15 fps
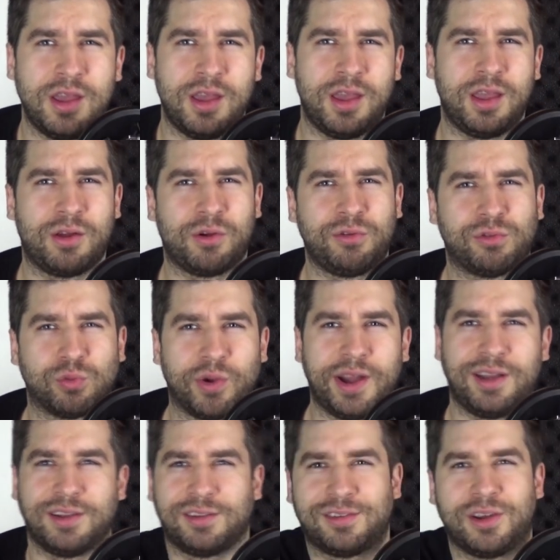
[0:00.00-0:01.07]
It goes right
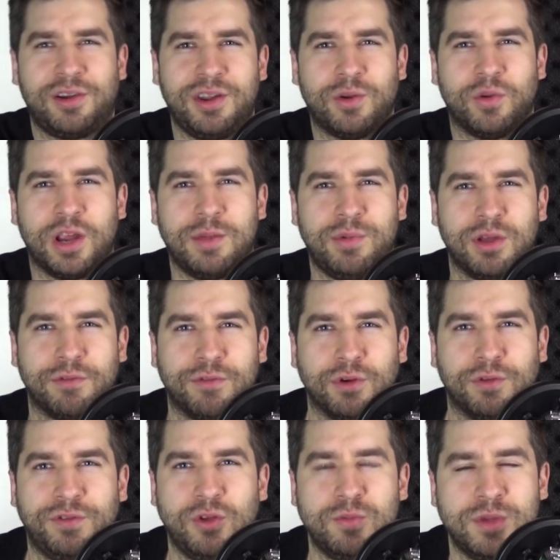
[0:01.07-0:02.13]
to Saudi Arabia for a
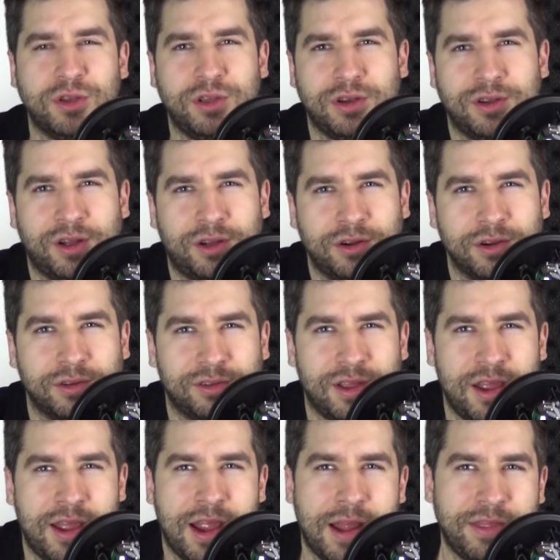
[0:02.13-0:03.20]
few million dollars.
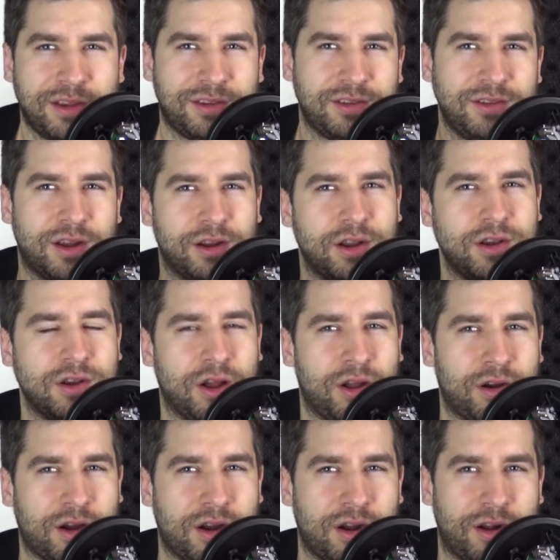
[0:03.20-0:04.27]
And this is not a
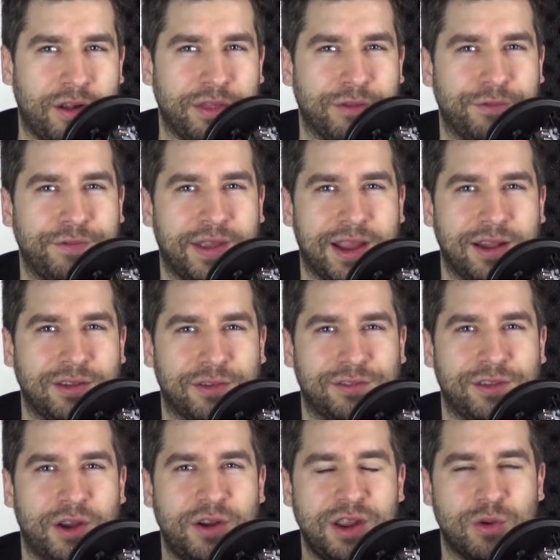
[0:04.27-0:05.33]
knock on the fans of
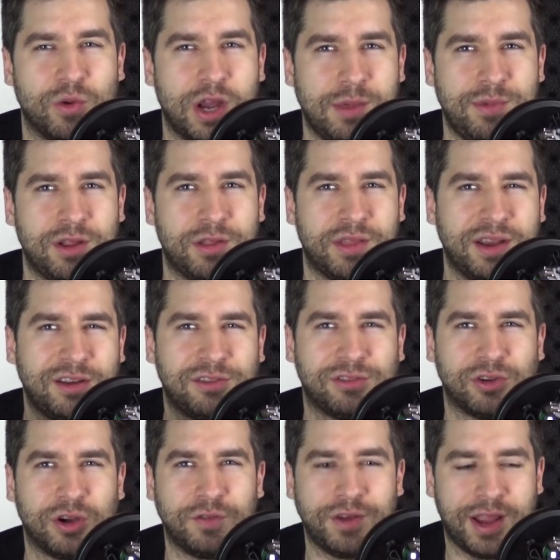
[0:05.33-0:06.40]
Saudi Arabia. They
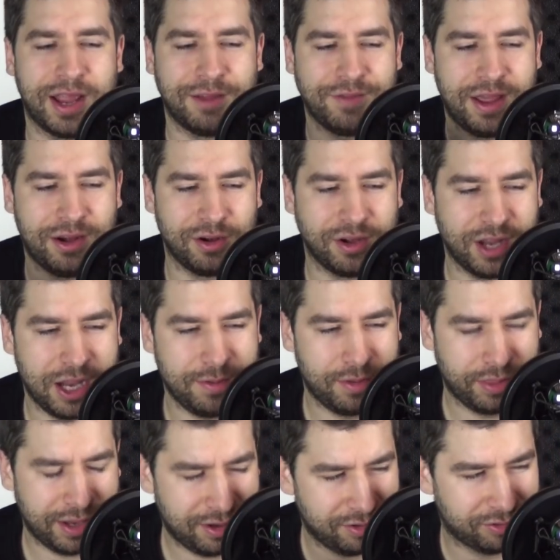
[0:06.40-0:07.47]
deserve to have entertainment.
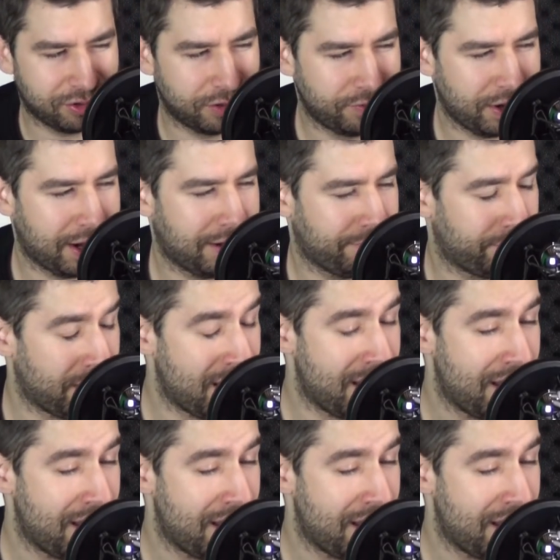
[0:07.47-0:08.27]
They deserve to have